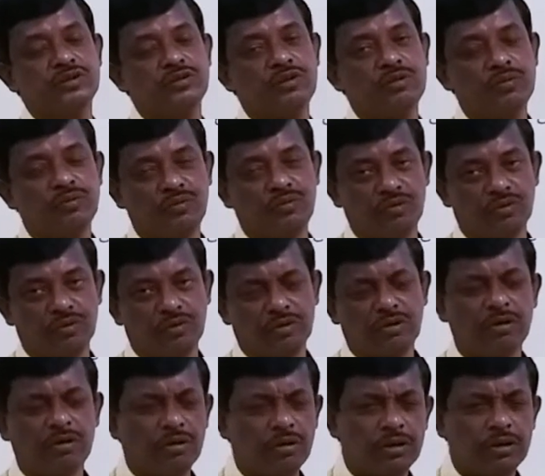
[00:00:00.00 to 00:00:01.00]
will be 4
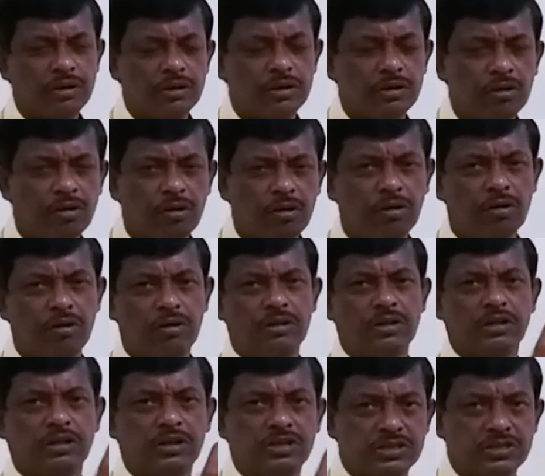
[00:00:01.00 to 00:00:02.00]
in all
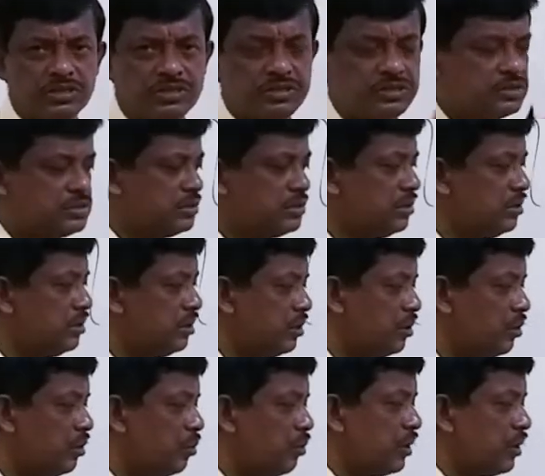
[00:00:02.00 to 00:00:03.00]
the cases.
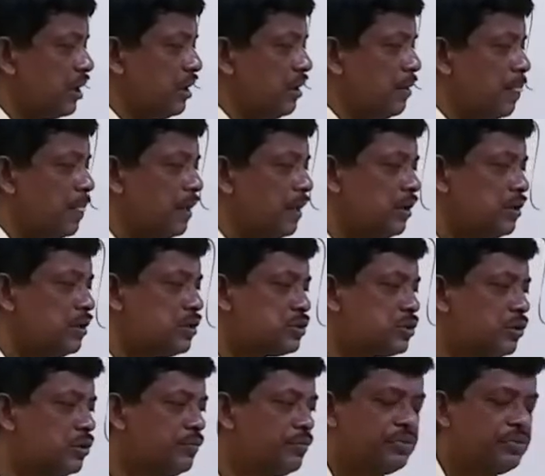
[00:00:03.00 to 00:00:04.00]
Okay.
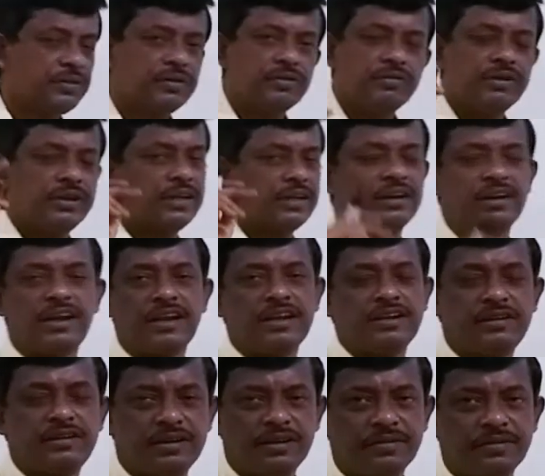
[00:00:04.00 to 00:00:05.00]
So we can write